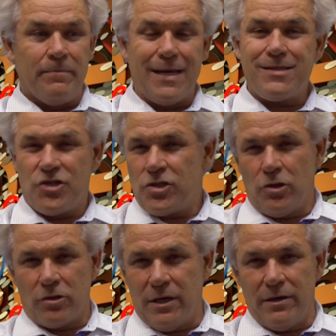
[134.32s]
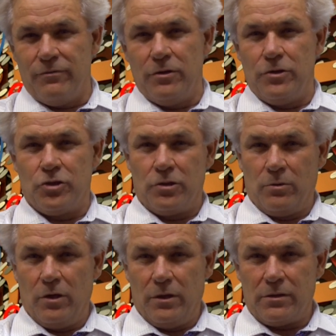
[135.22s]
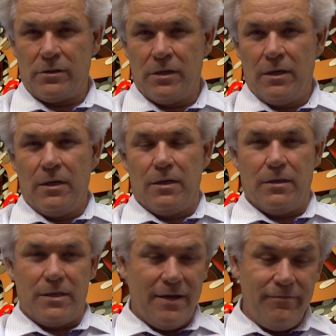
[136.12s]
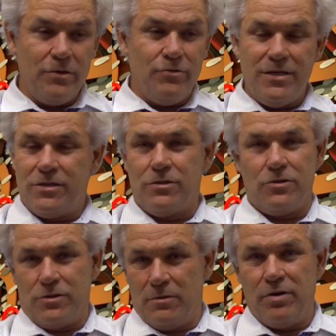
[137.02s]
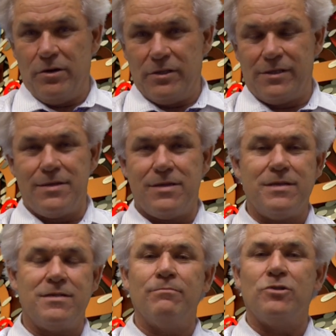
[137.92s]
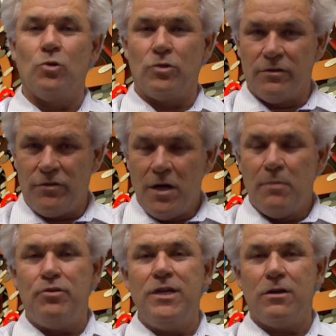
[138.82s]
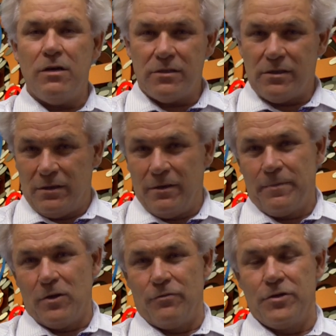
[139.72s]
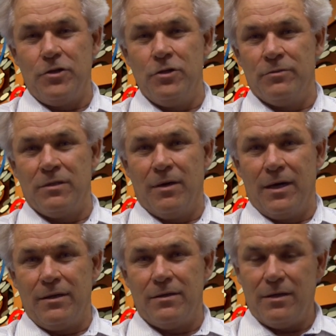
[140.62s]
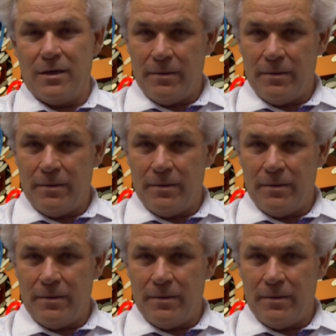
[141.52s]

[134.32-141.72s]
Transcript: That's just not how evolution works. There's every reason to suppose that there's some sort of precursor of the human mind